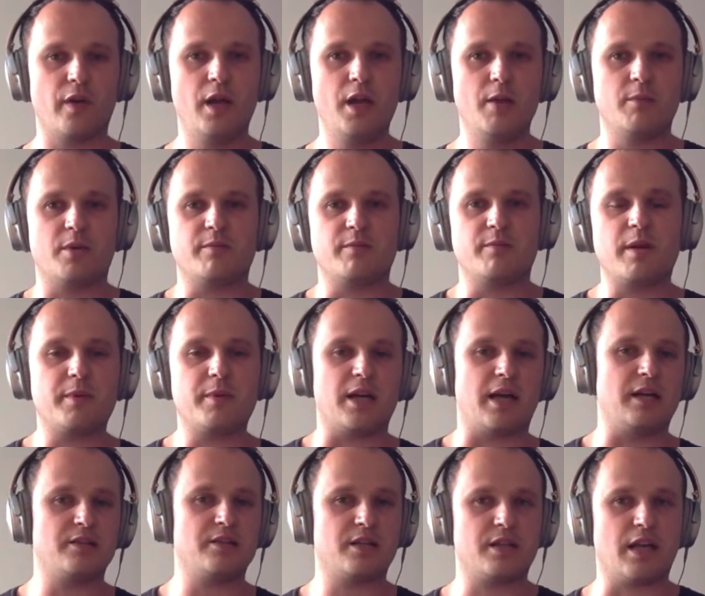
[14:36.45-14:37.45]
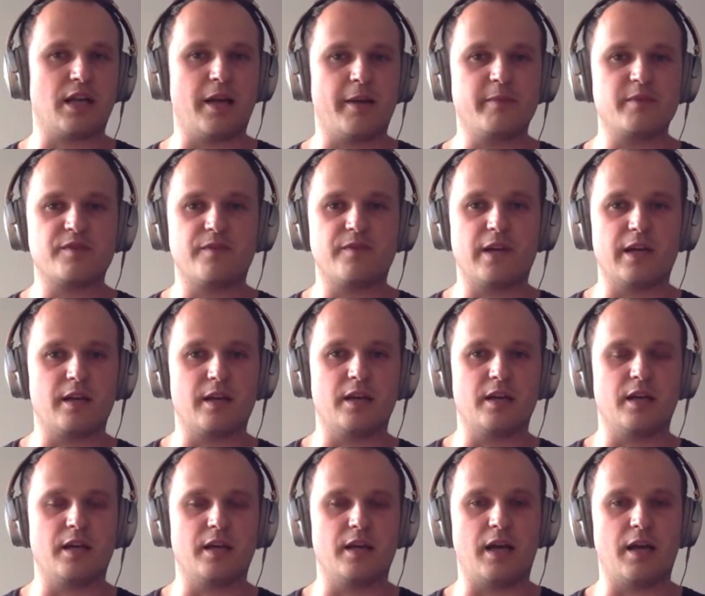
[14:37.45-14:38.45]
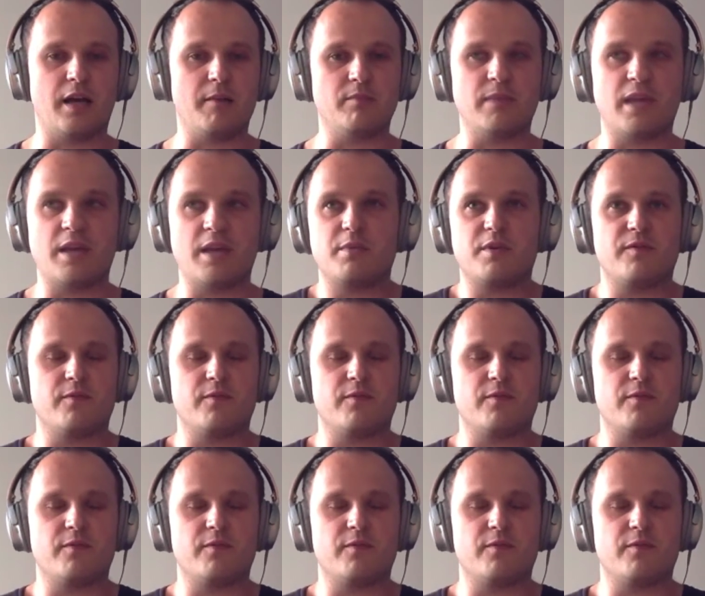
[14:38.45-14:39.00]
But maybe other times then I'm maybe